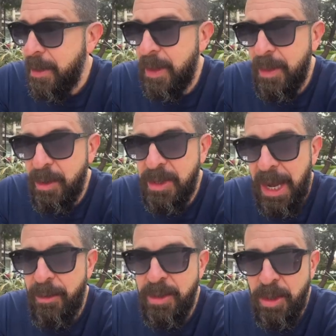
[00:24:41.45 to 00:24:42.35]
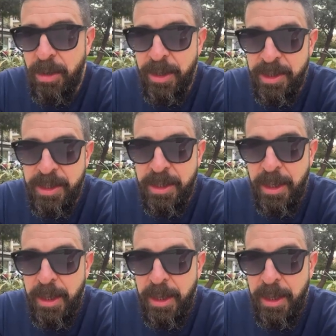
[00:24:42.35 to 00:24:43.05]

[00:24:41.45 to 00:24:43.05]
then those guarantors